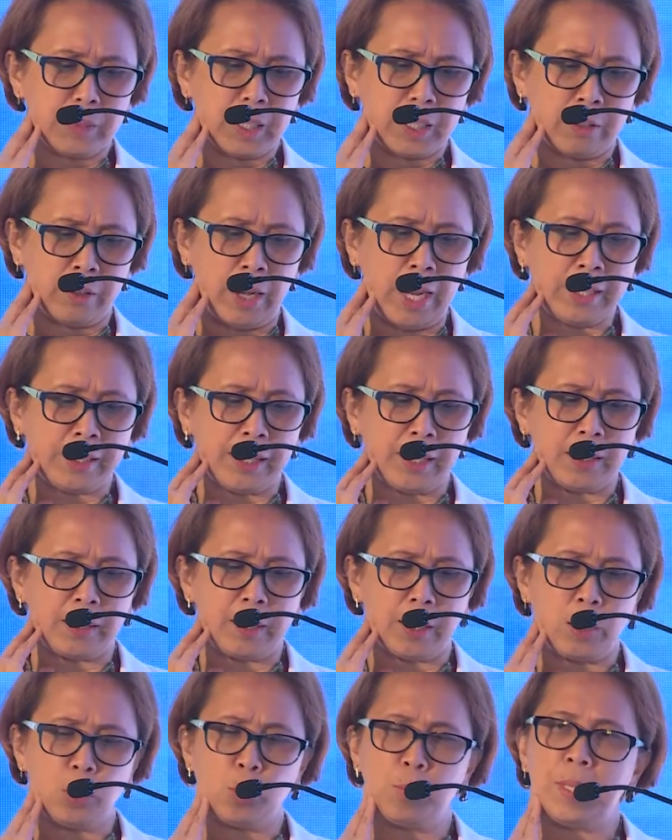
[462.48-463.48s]
Creating
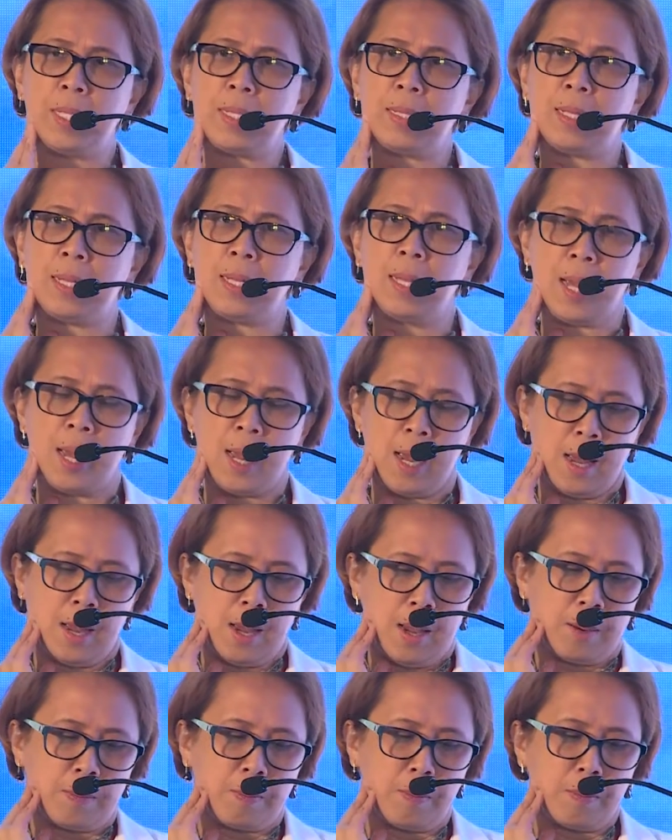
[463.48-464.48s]
the UBC
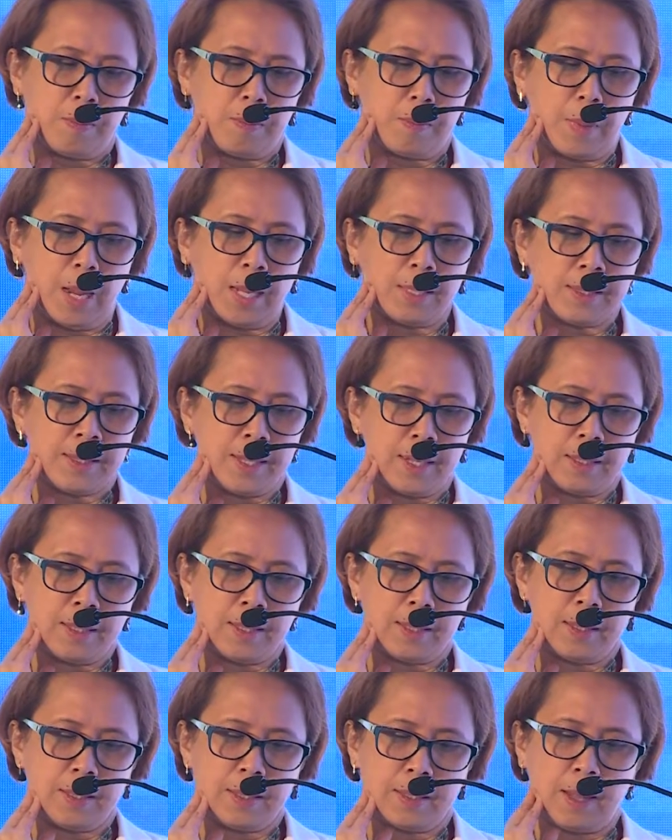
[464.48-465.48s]

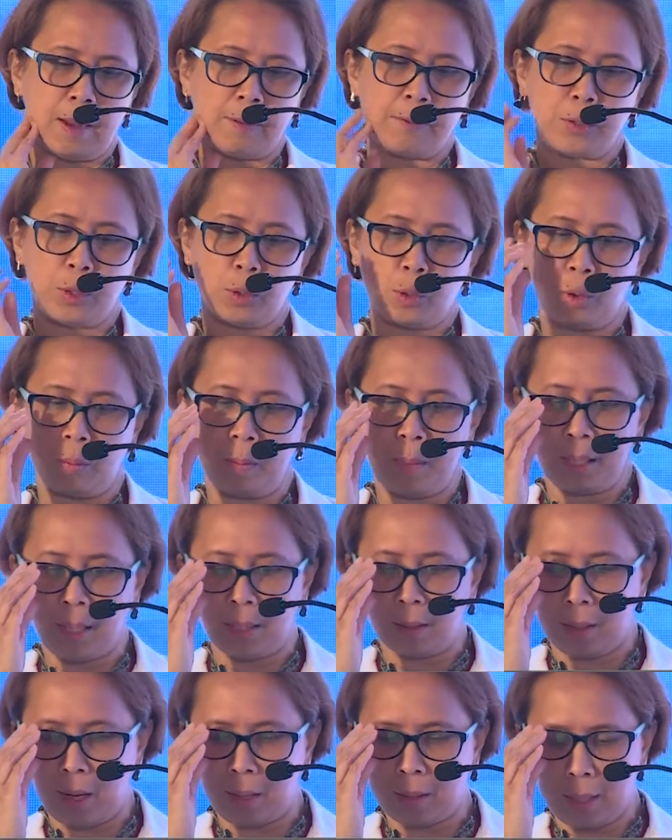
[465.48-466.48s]
entails the staff to commit
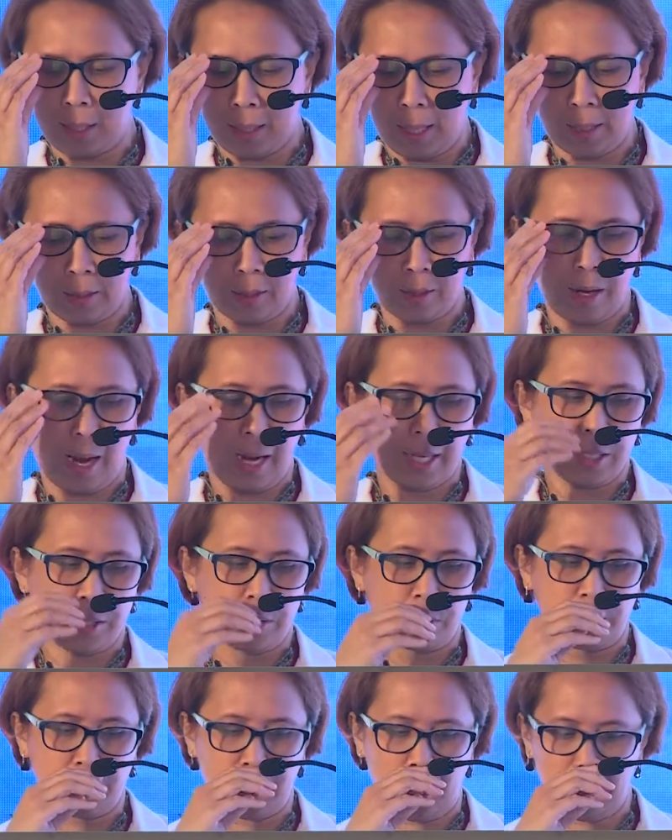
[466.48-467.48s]
and dedicate their
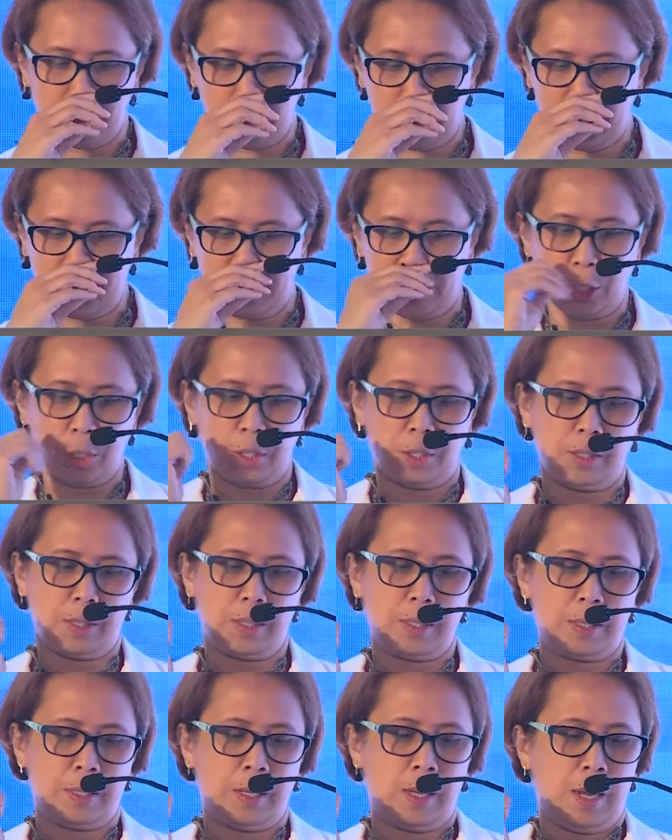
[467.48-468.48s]
extra time
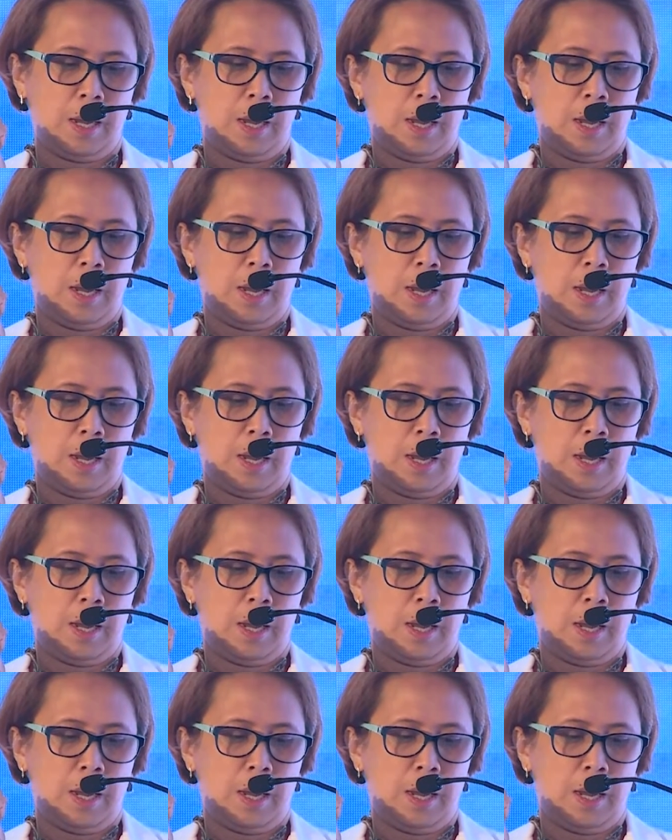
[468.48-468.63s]
positions